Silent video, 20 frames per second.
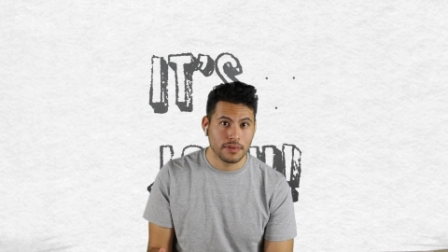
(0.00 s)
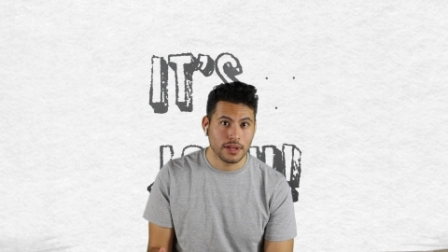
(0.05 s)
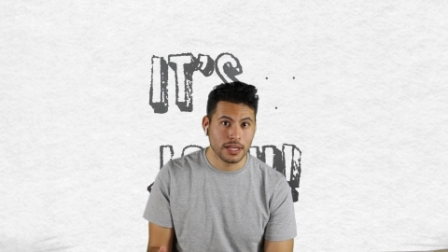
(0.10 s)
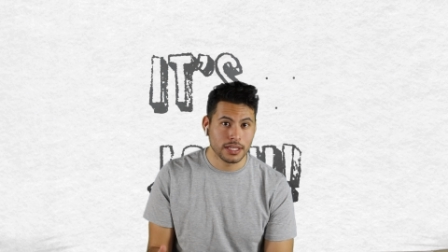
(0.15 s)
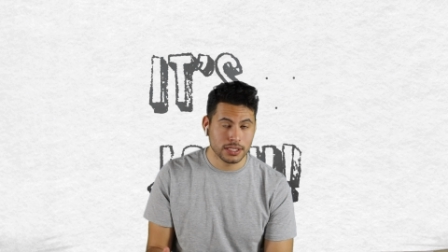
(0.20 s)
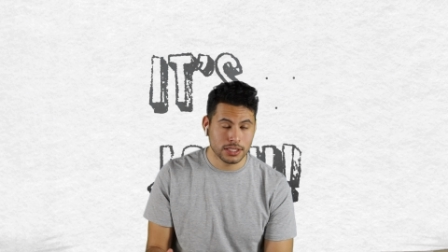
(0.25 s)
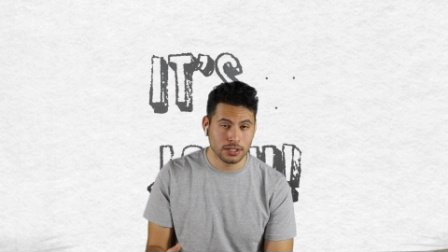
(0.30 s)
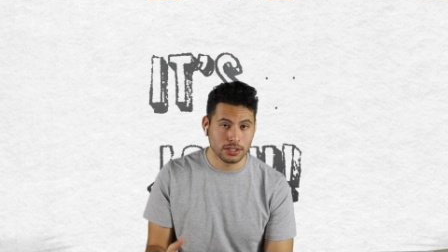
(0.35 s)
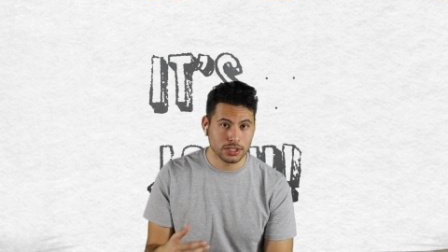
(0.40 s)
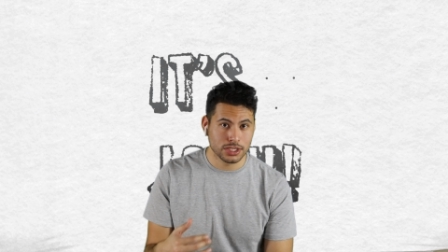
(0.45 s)

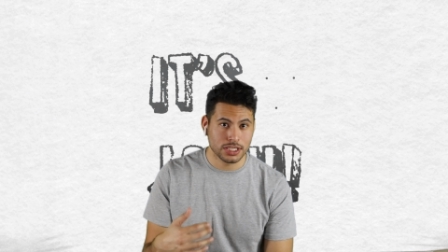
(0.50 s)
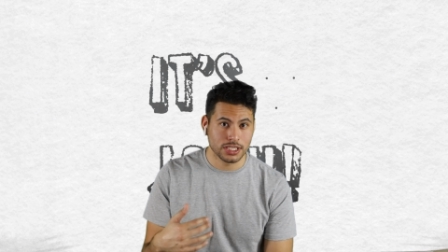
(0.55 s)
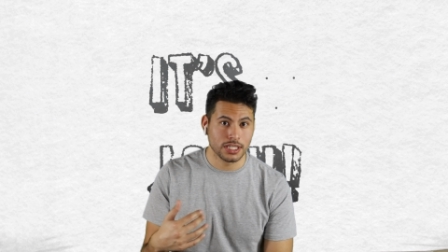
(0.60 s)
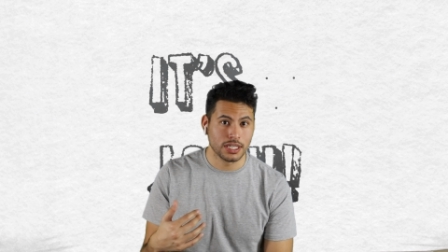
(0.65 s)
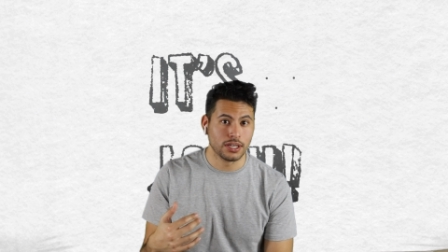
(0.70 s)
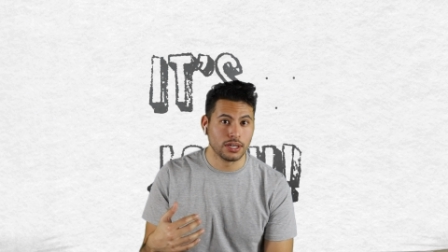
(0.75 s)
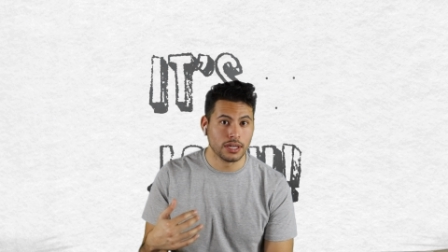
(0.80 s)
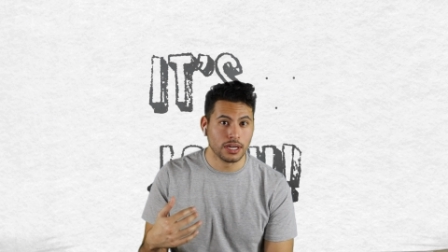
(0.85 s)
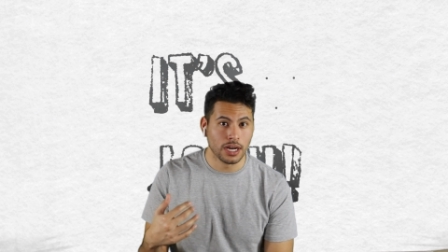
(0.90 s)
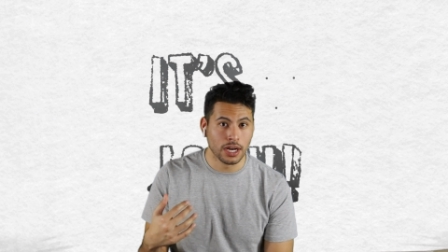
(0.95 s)
until
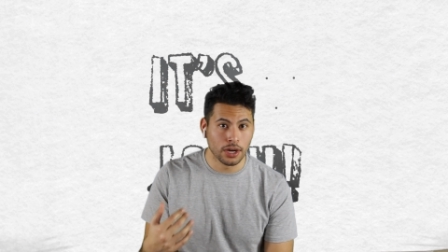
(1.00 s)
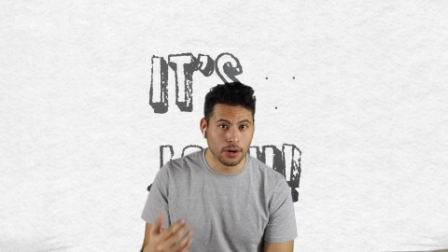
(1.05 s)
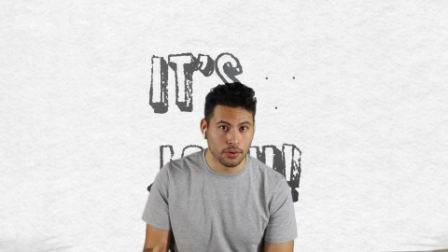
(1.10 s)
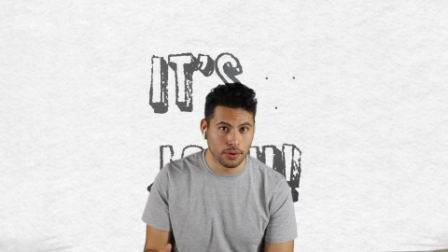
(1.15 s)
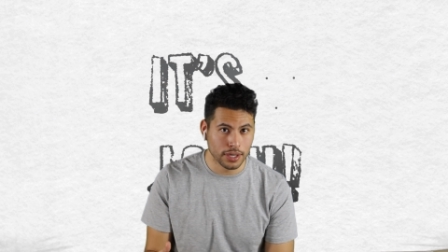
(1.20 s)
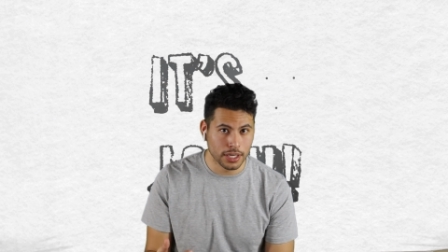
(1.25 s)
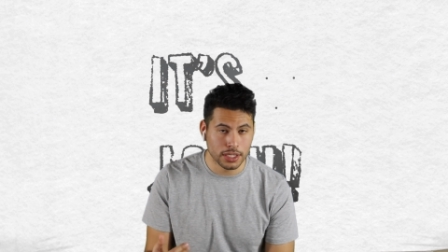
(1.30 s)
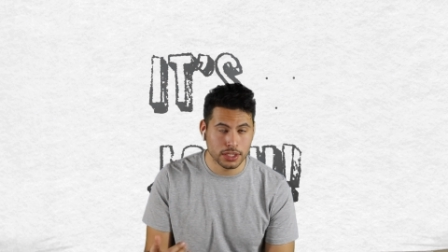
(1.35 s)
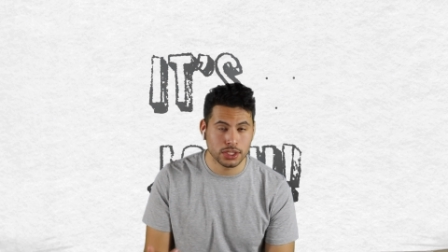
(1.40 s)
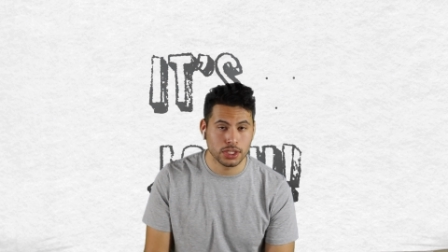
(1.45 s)
she
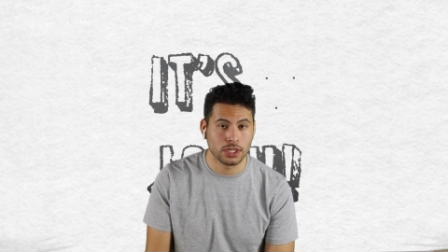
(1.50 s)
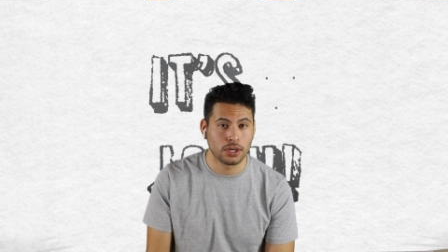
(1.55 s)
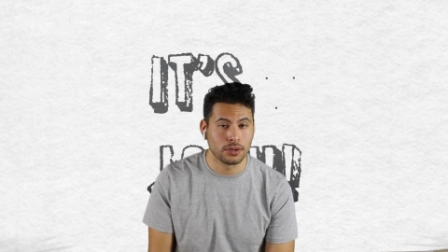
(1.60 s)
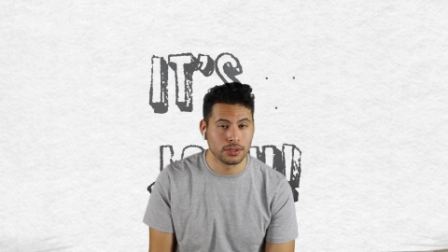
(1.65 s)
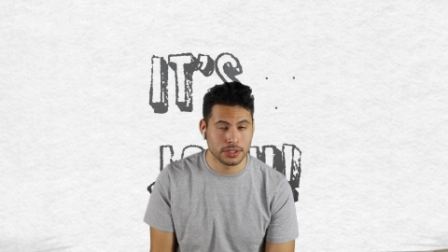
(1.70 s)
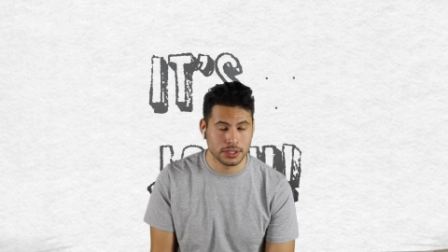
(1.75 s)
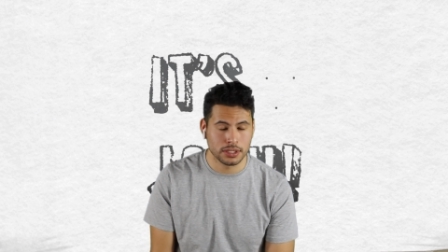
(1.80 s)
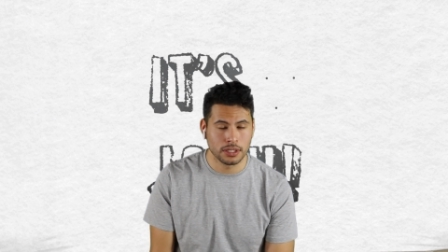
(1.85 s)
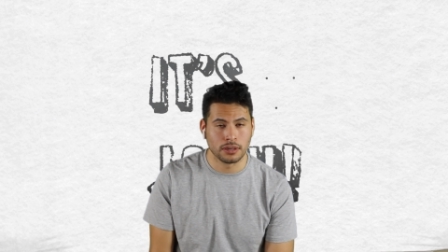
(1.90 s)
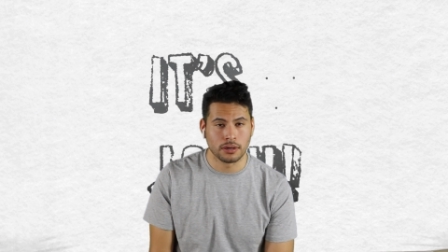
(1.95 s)
agreed to
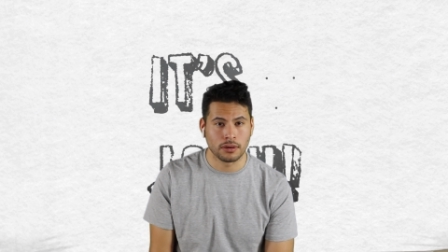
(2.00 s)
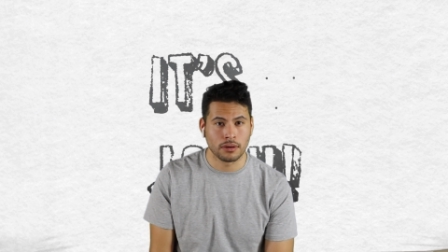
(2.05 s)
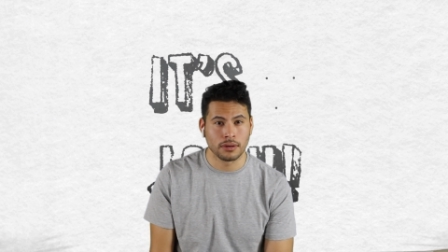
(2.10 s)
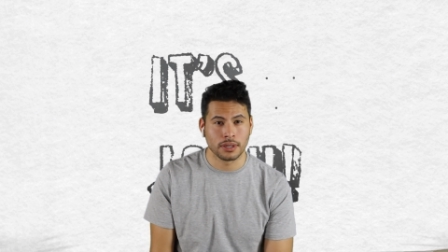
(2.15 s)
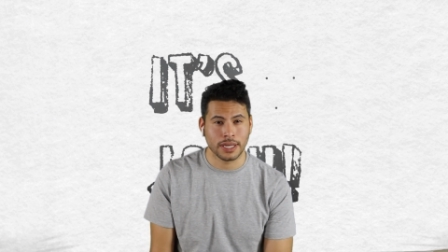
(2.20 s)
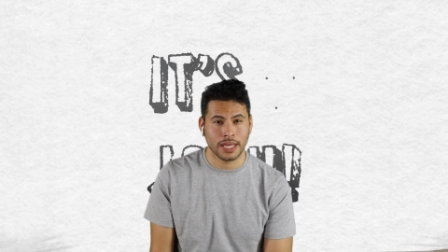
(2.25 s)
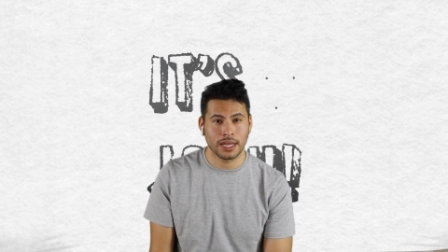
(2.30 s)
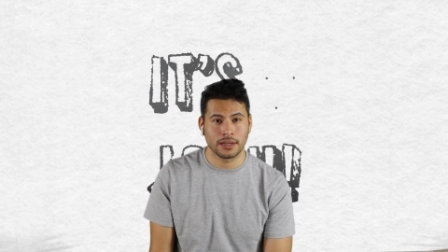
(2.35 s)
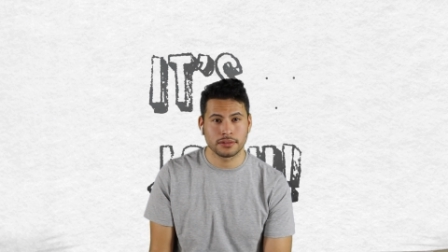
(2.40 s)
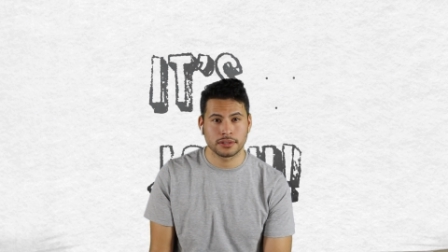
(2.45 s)
go see a
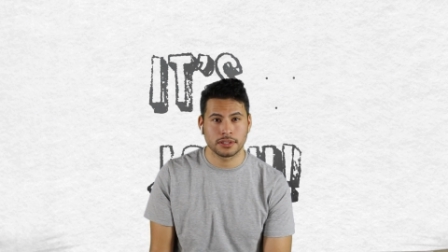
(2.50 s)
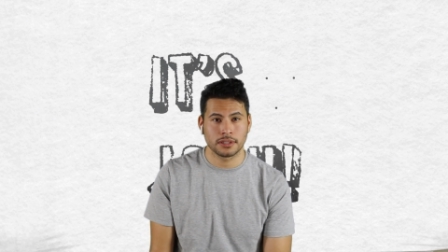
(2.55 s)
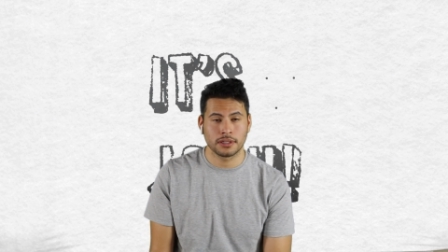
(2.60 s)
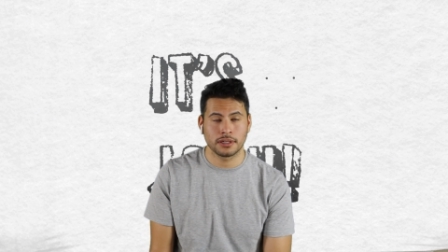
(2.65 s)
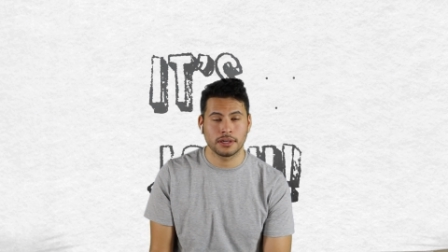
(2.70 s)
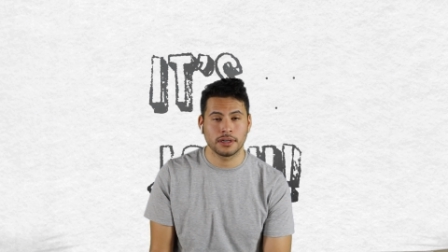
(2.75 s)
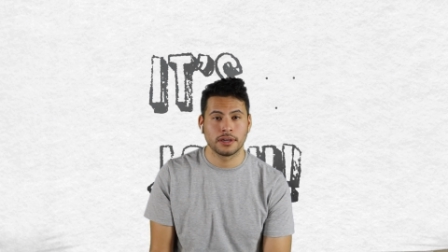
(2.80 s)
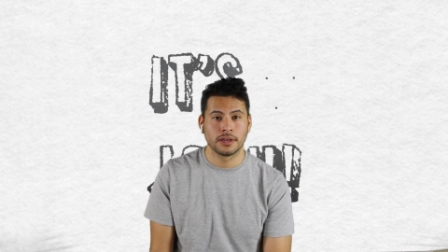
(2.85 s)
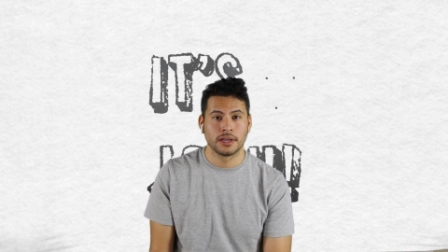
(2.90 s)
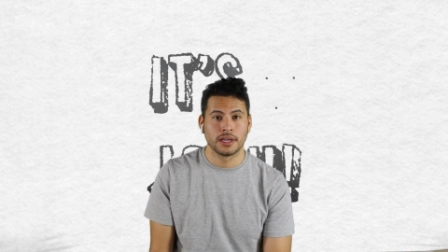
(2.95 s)
cult
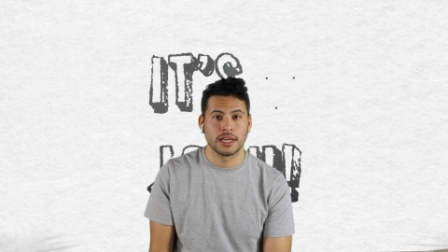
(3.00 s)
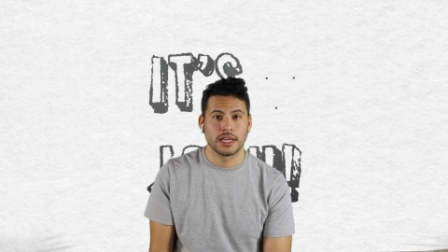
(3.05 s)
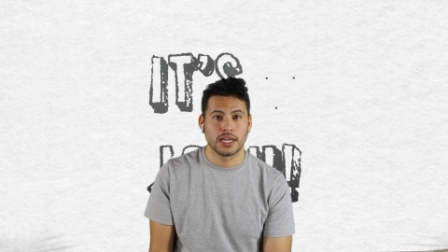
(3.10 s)
counselor.